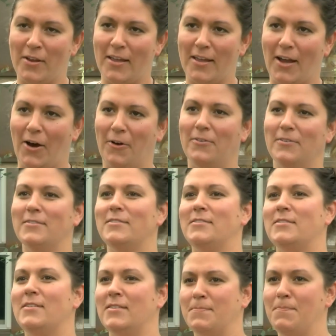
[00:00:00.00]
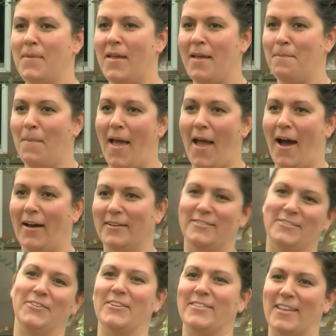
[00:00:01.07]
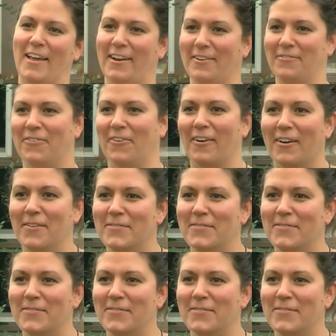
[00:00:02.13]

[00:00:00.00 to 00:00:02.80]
And though his mother, who was waiting at the five K